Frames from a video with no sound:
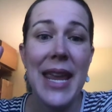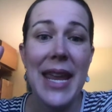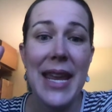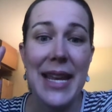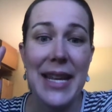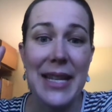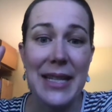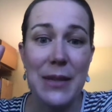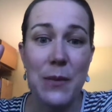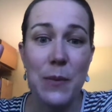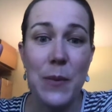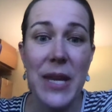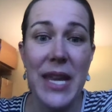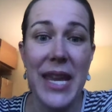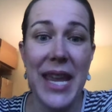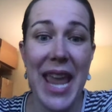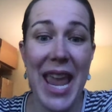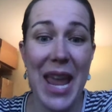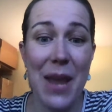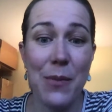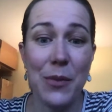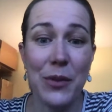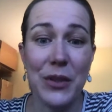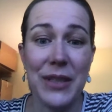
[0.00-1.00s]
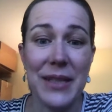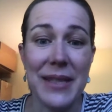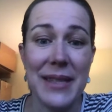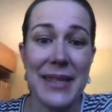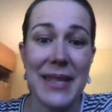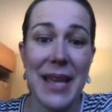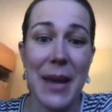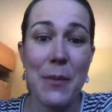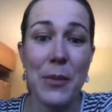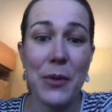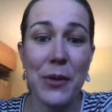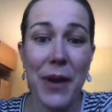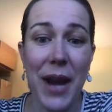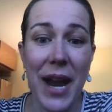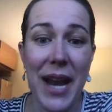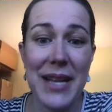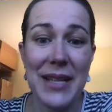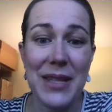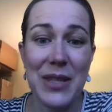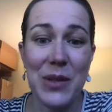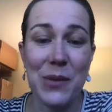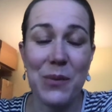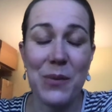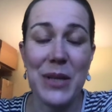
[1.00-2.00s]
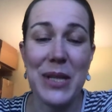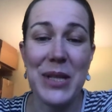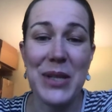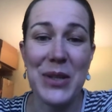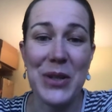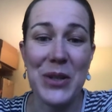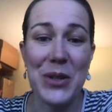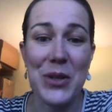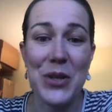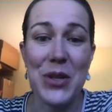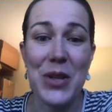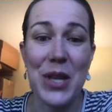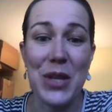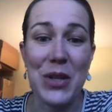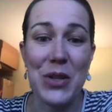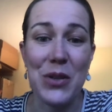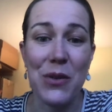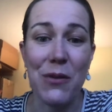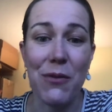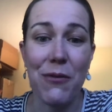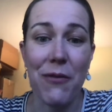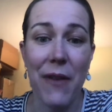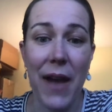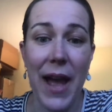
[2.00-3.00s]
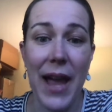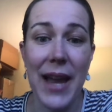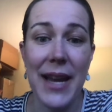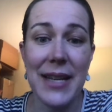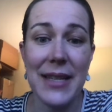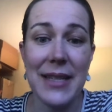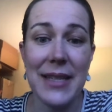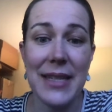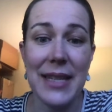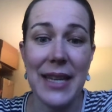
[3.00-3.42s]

It's being able to summarize the research that you find